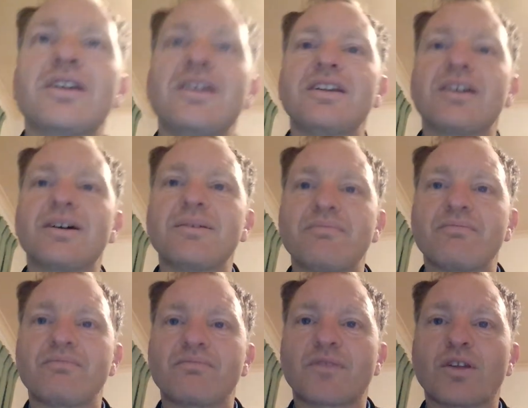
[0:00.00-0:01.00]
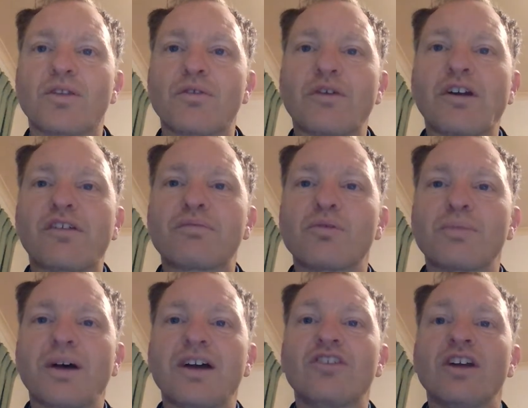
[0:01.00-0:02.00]
in on the Facebook
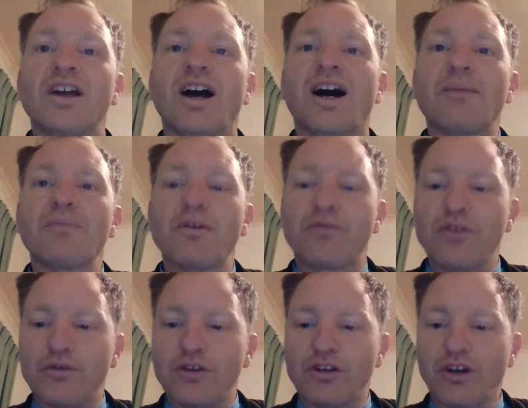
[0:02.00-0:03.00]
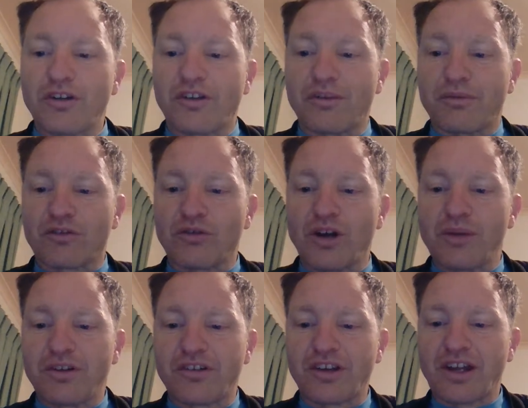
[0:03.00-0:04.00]
page. If you don't subscribe
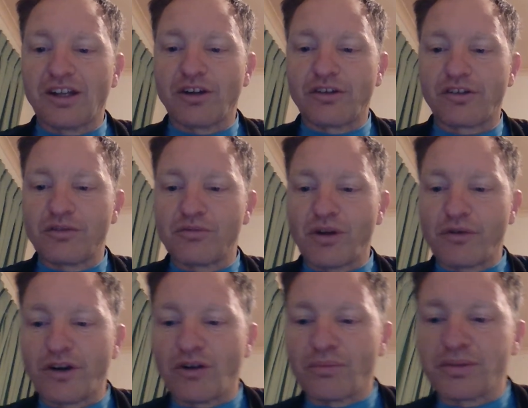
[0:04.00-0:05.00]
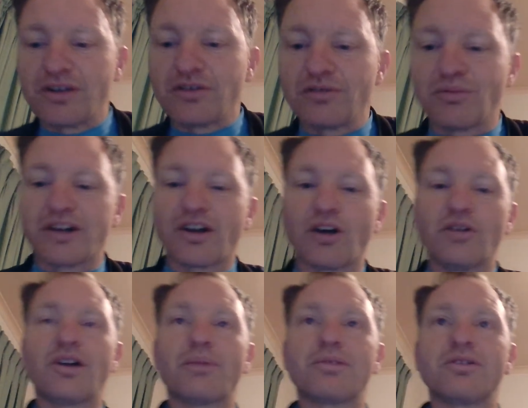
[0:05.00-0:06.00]
it, hello to Raphael,
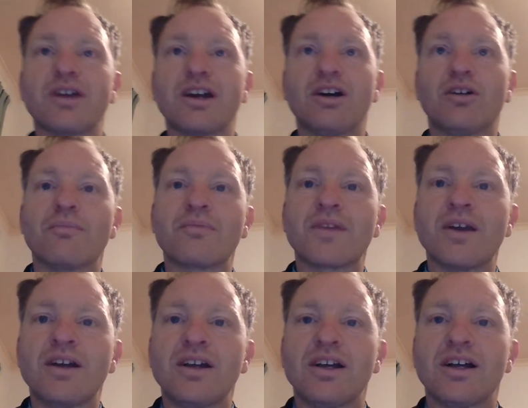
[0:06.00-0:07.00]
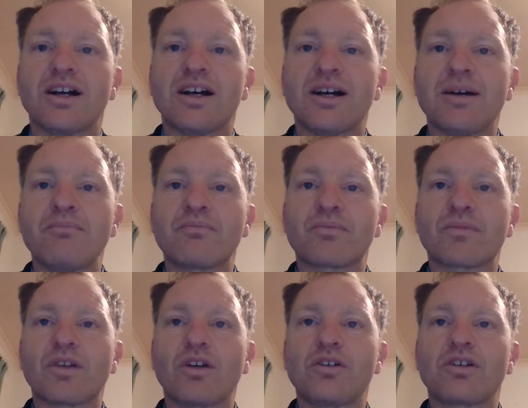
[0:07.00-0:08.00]
PU1OWL.
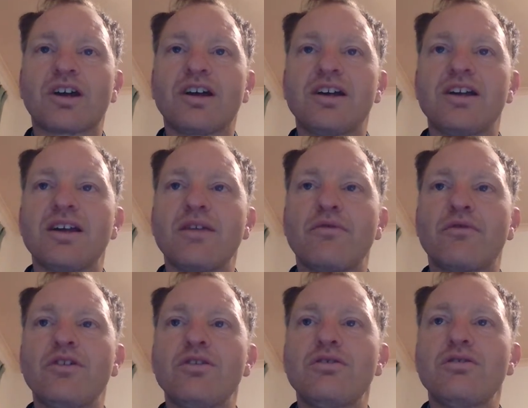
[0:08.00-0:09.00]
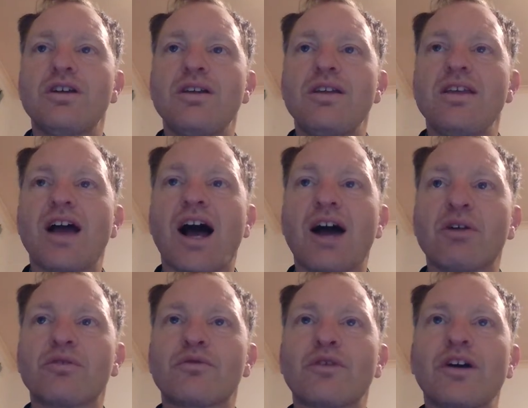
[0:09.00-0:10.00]
Okay, if you are
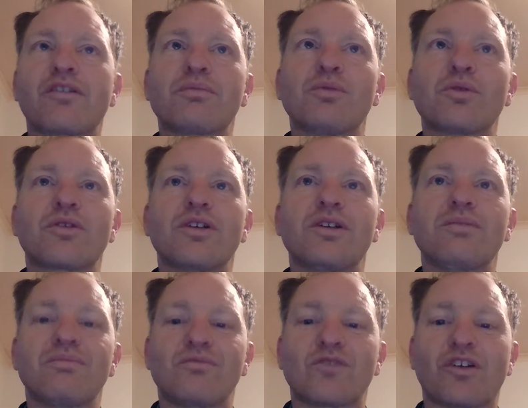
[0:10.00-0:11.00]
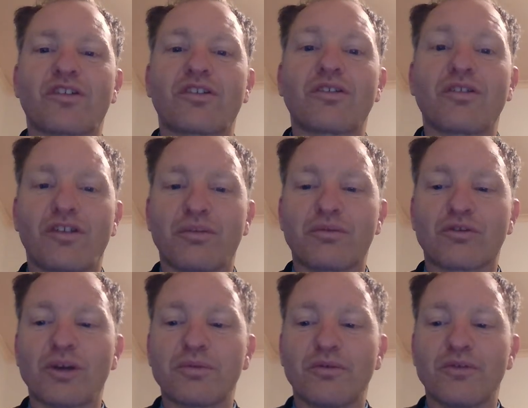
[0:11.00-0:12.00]
on Facebook, then just
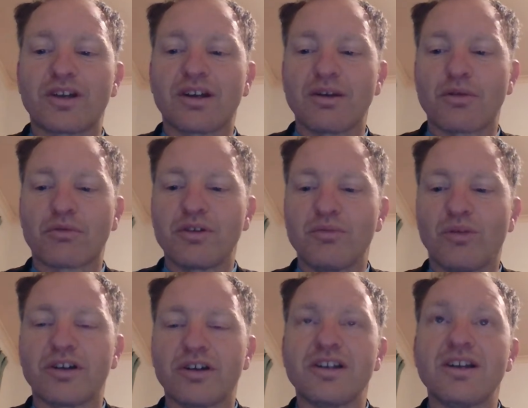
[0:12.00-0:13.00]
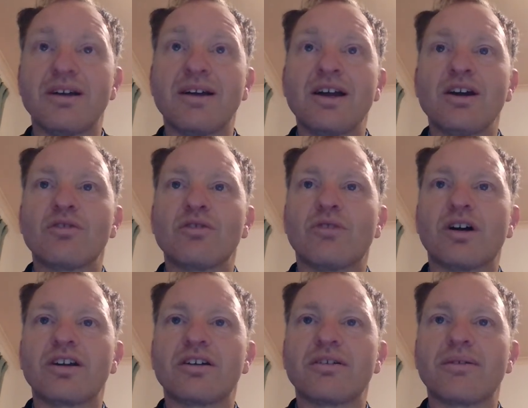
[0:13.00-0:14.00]
subscribe to VK3YE
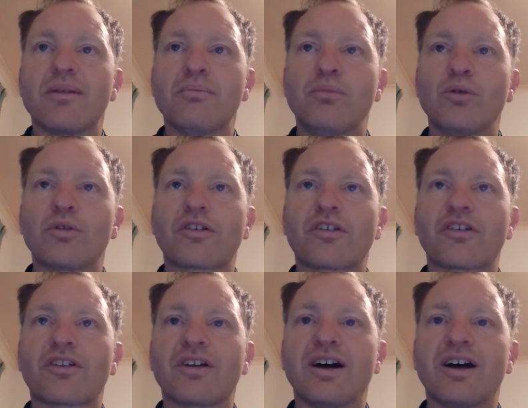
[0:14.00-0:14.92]
Radio Books.